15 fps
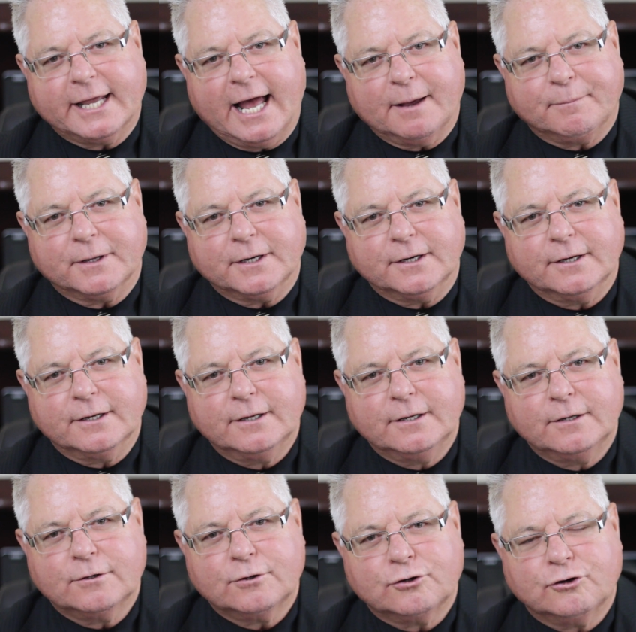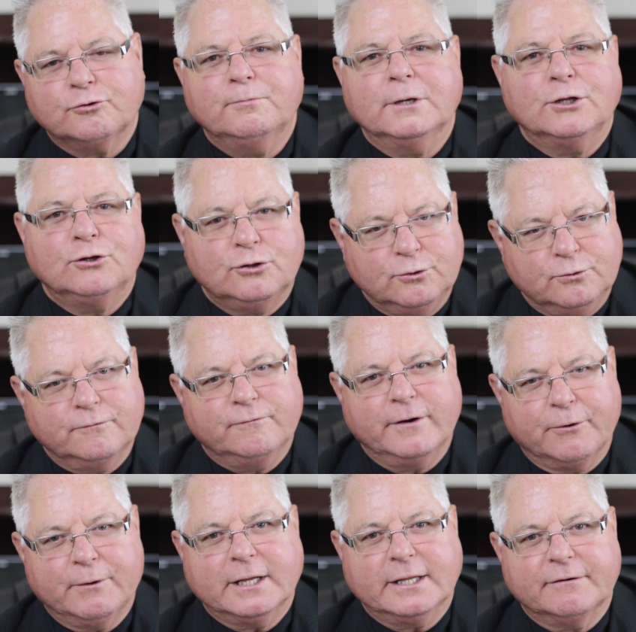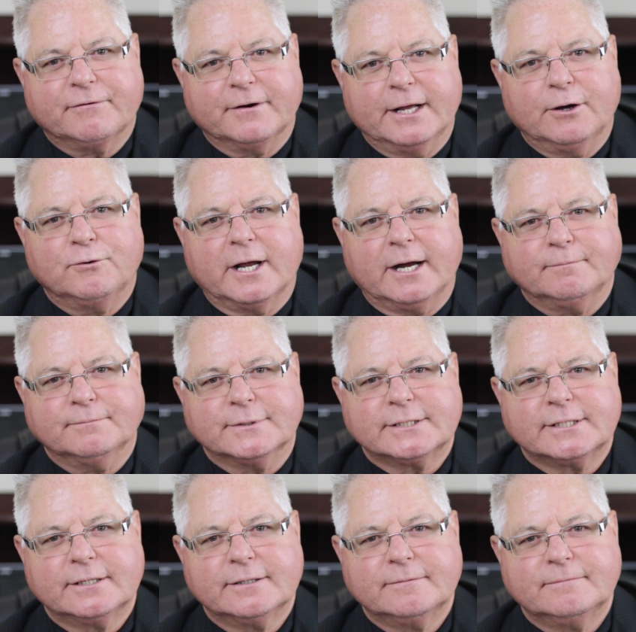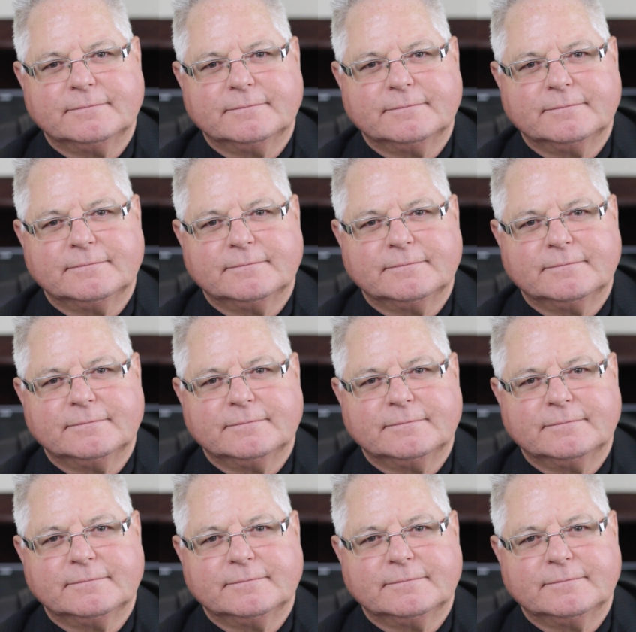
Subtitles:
happen could be two very different outcomes.